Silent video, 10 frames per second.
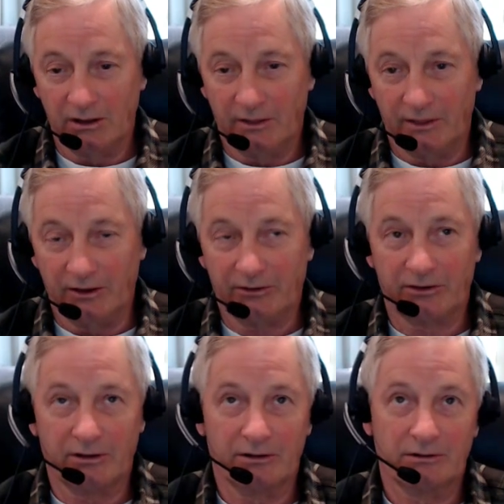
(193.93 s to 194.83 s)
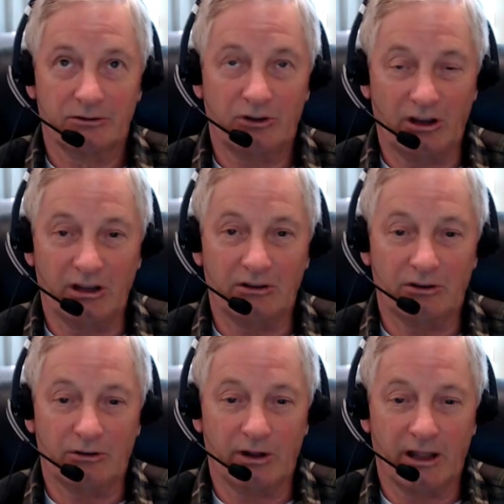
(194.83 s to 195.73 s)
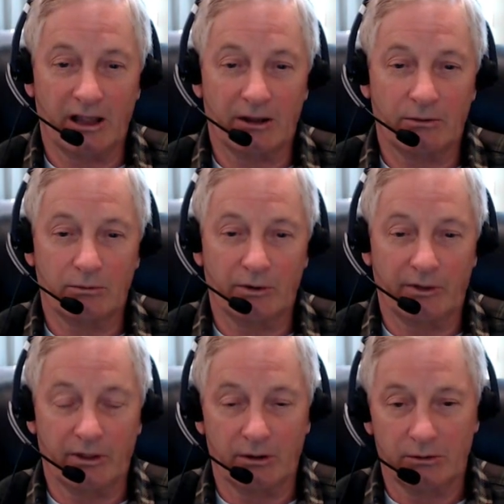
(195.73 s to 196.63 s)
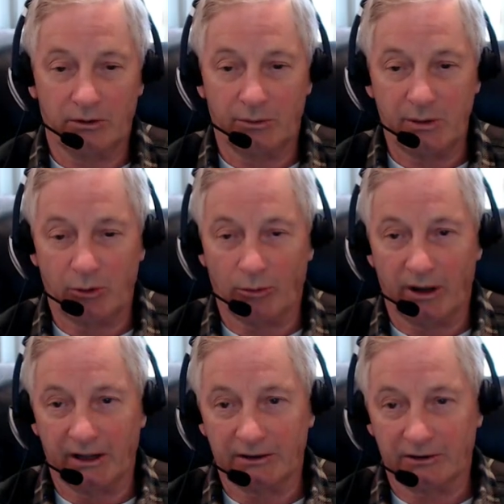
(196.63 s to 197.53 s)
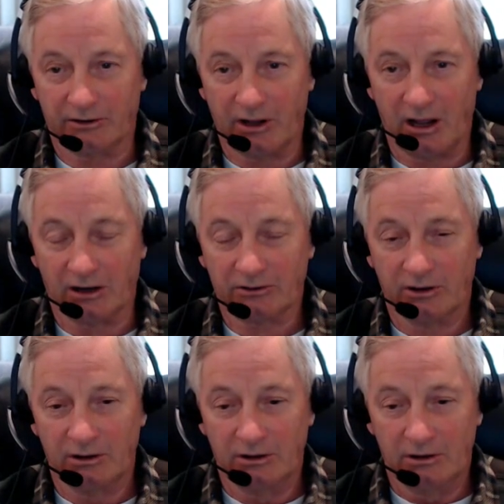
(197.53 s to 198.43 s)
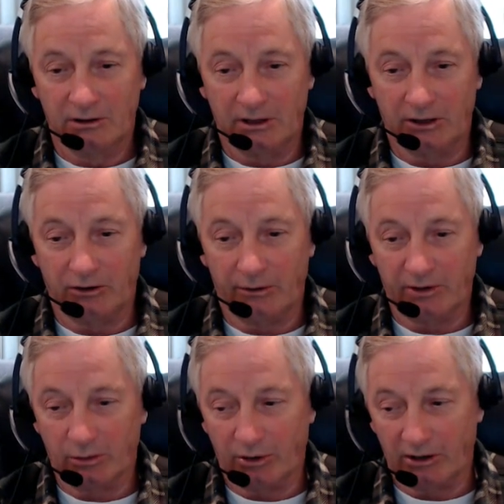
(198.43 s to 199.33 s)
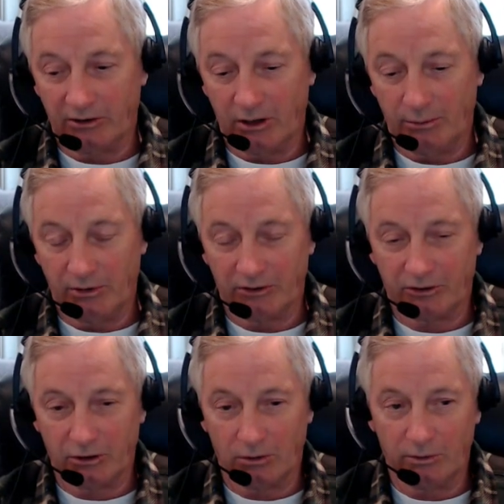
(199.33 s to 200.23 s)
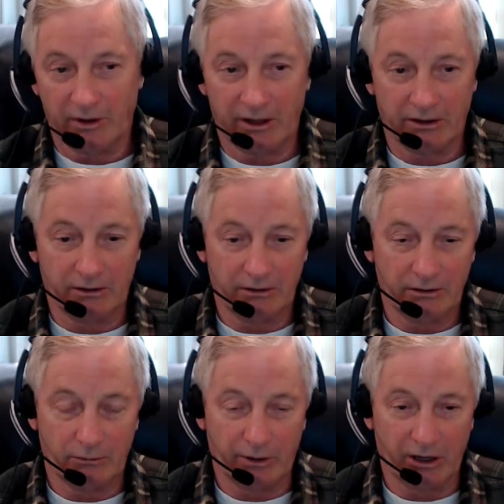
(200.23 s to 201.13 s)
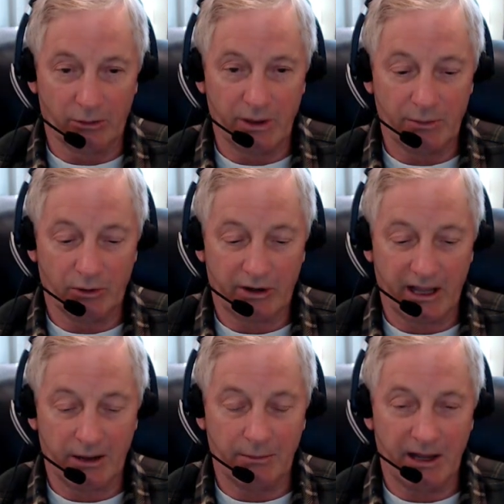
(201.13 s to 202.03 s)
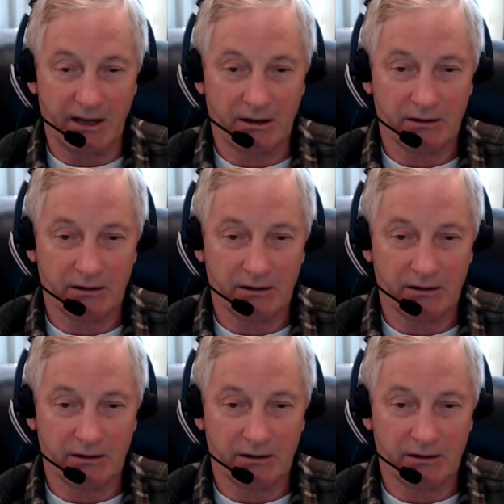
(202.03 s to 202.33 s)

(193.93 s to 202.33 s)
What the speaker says: this change that you had with the people buying the stocks and driving the price up showed that regular people can make